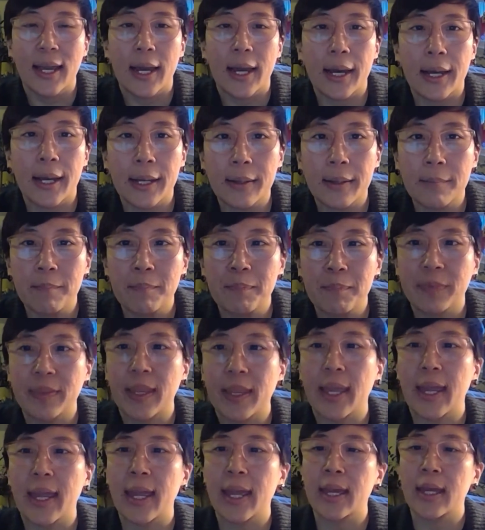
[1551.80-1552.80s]
Um,
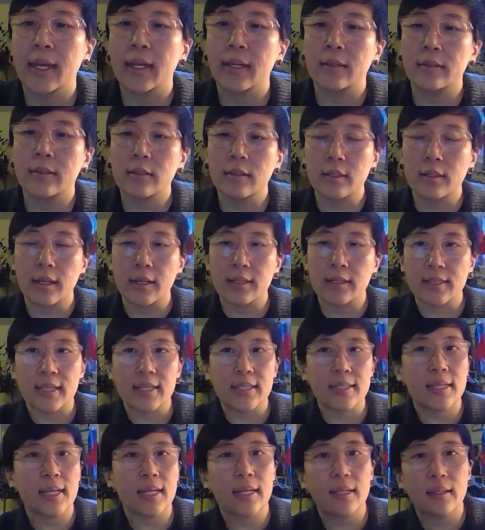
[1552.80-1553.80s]
and as I
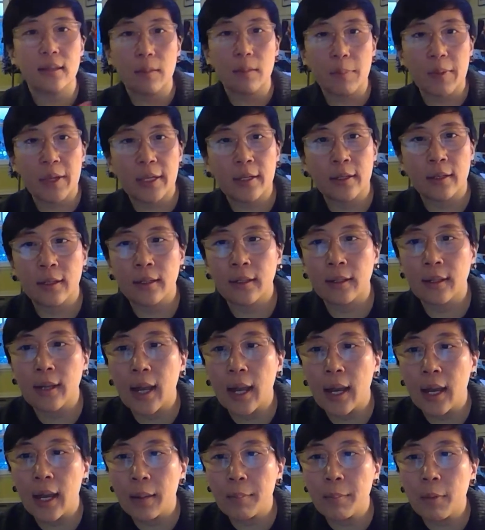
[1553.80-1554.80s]
said at the beginning,
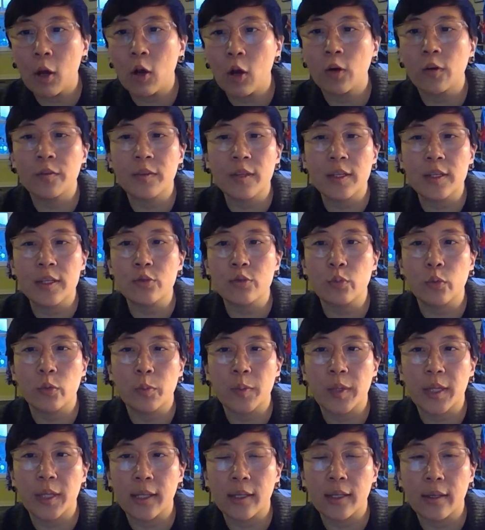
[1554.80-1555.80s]
um, all of these will
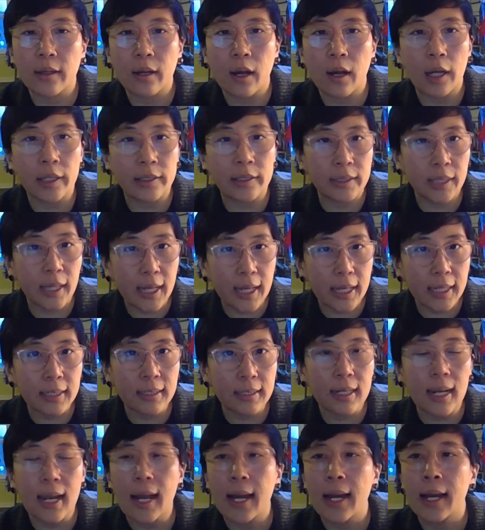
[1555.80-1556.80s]
be
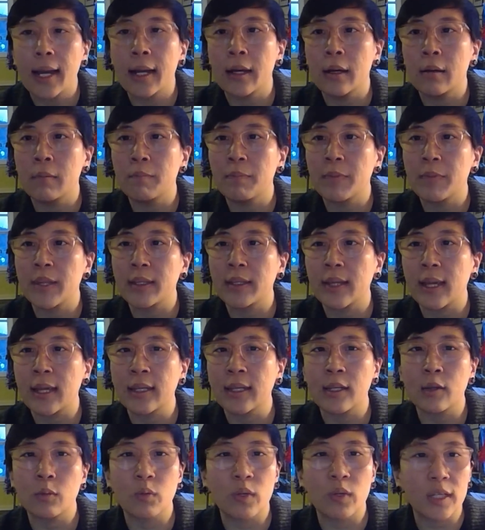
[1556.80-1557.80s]
online um, and
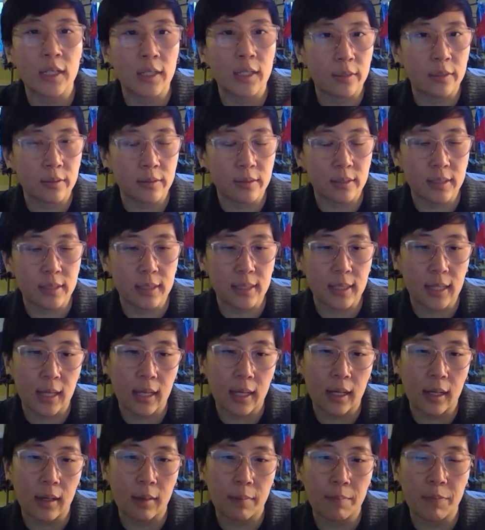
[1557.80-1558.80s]
any readings,
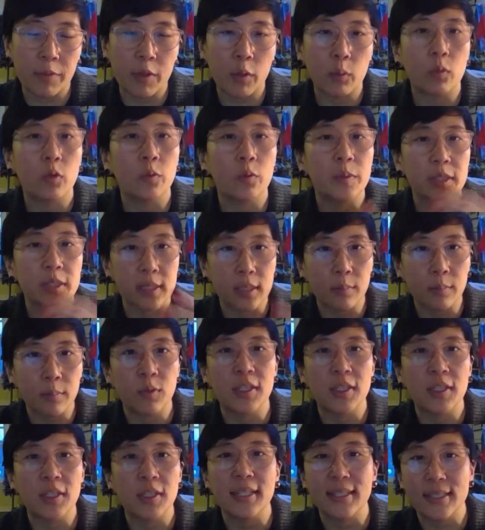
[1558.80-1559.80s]
um, there will be some
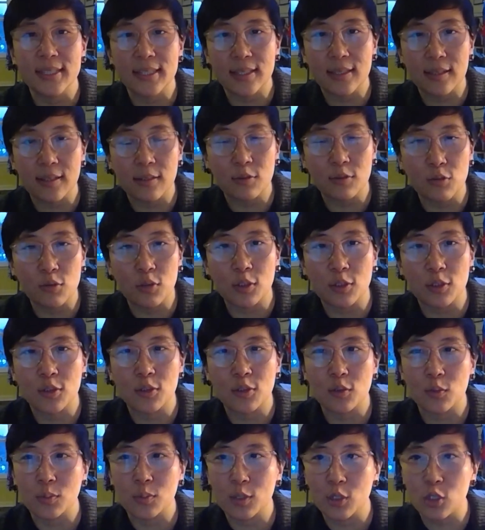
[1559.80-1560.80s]
readings that the
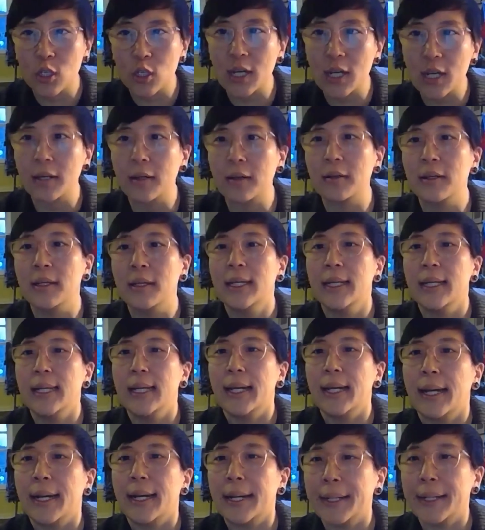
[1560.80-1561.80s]
instructors would share.
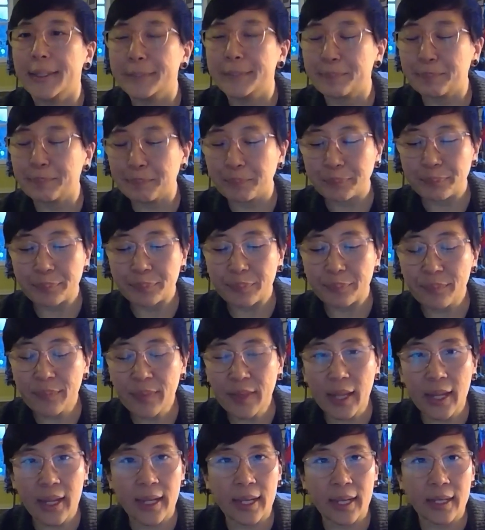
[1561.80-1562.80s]
Um,
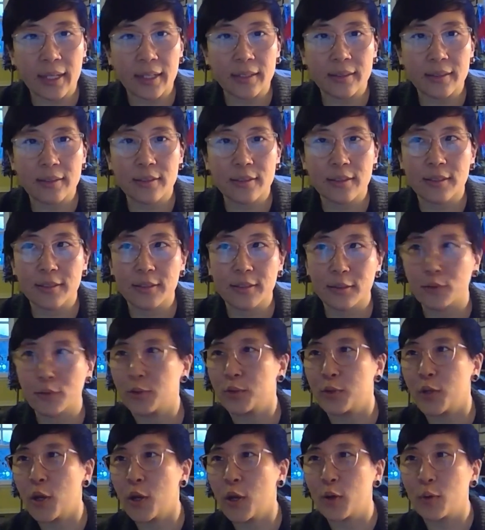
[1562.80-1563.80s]
and
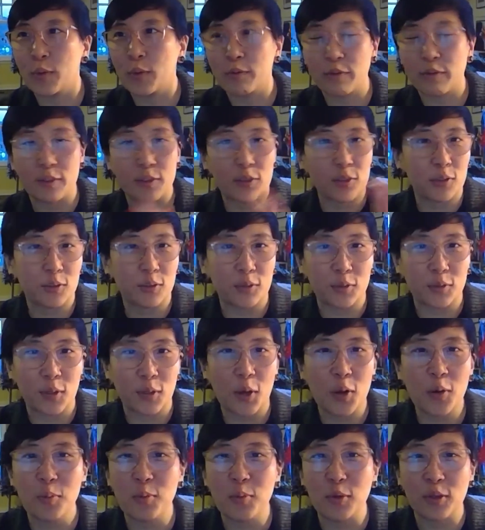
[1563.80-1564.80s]
there are no official
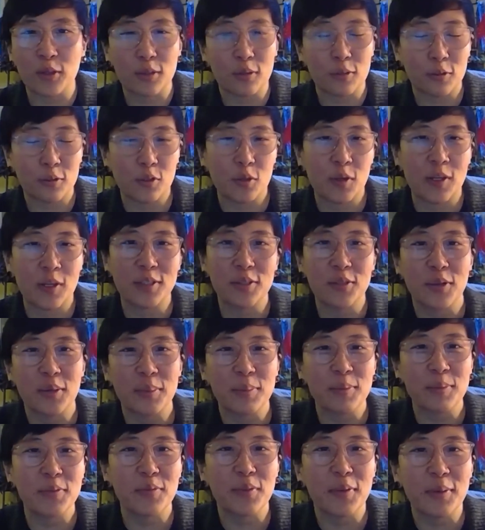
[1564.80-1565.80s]
homework or
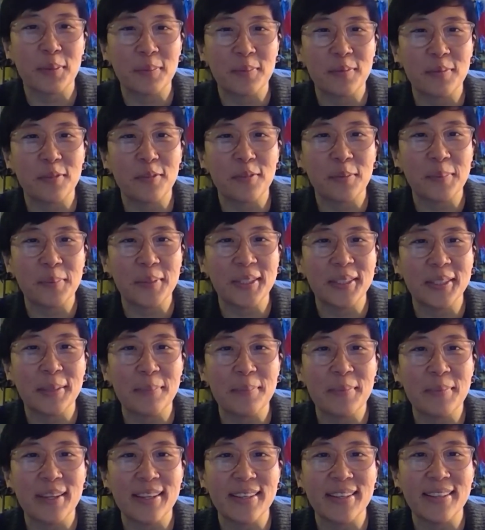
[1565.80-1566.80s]
transcripts from from
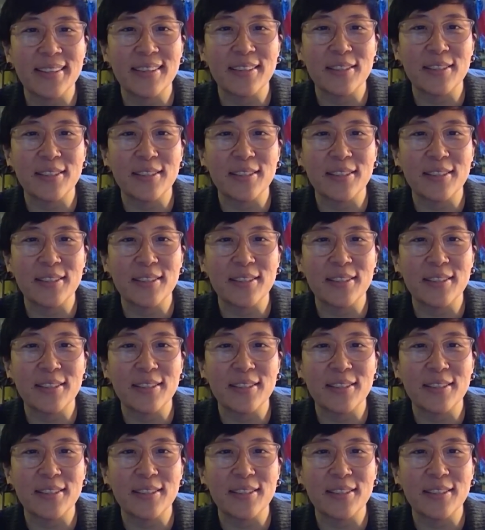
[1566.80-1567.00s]
Columbia.